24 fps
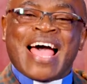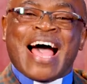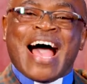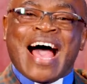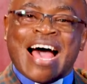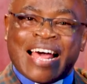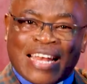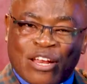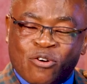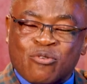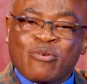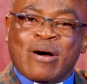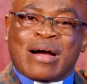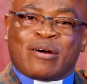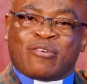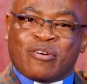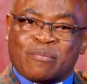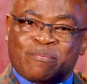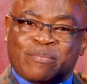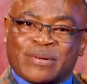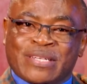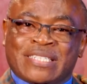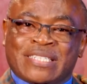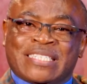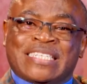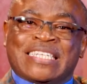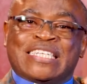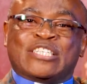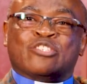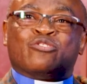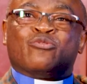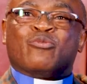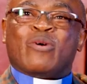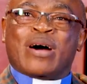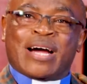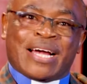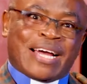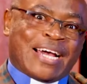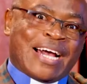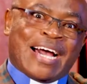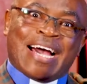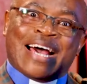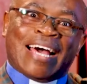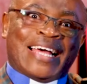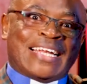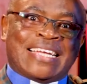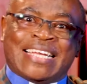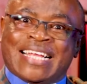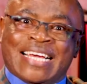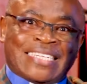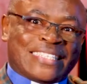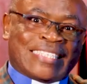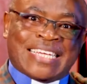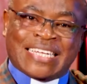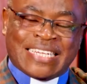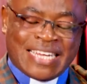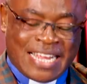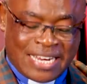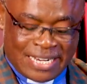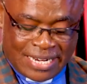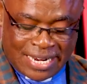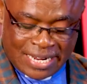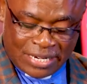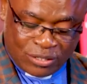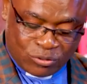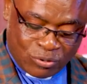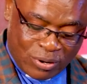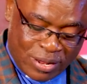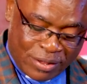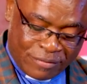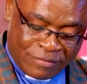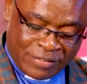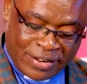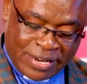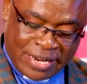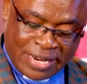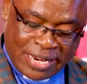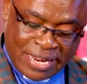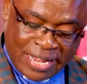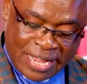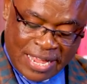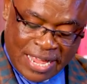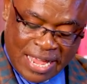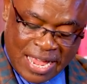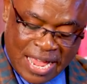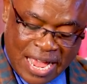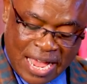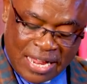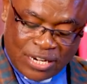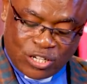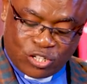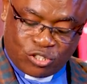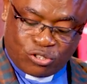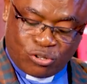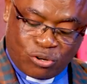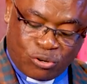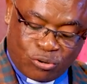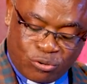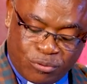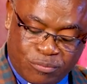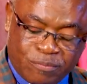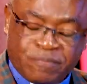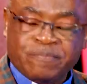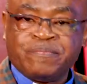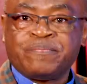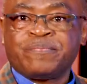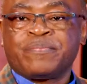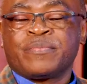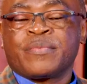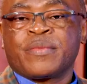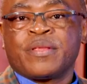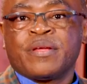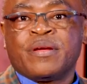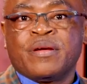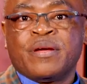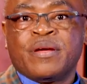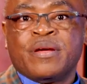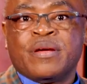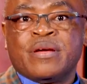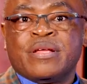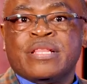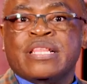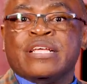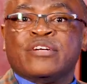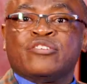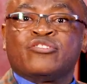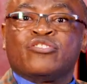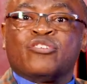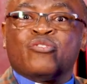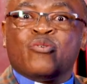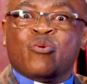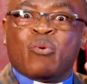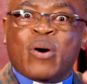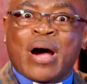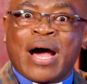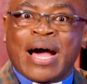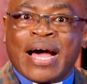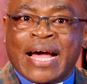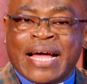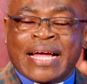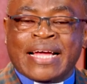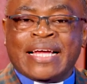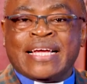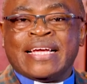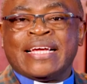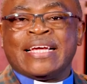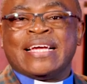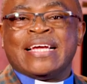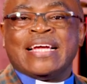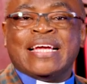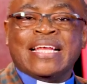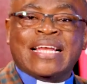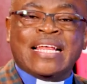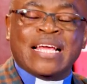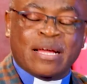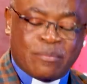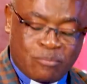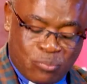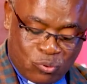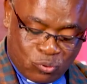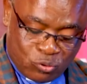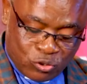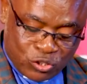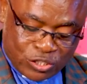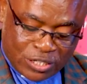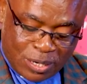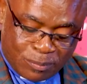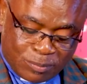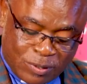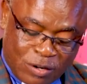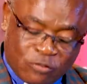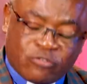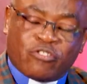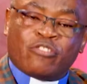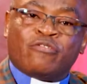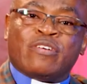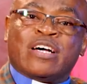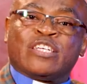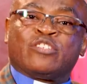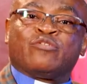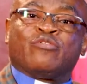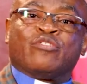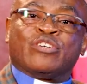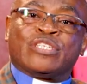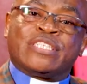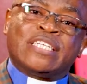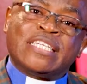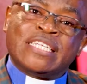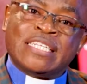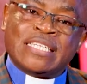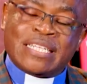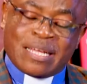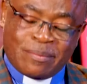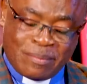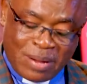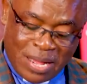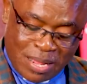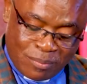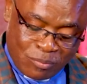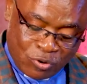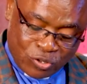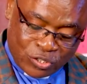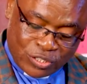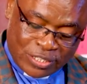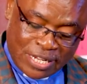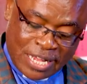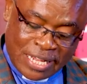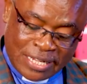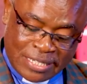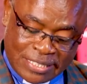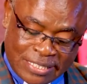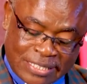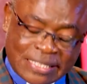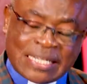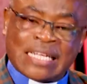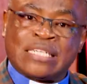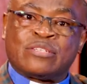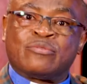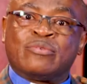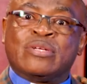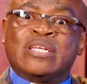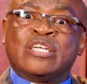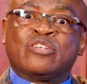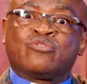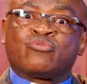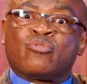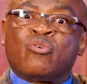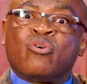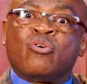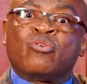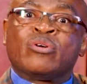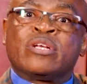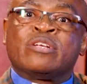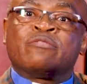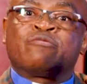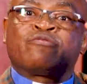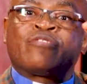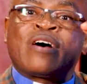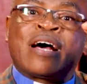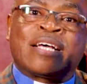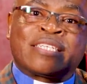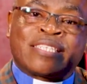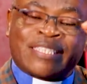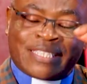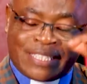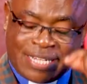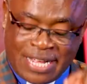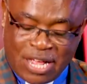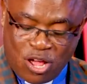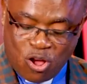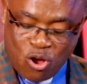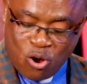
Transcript: and who accomplished his work and ascended into heaven. And so, the reason why in Hebrews chapter 4 verse 14, the Bible says that we need to hold fast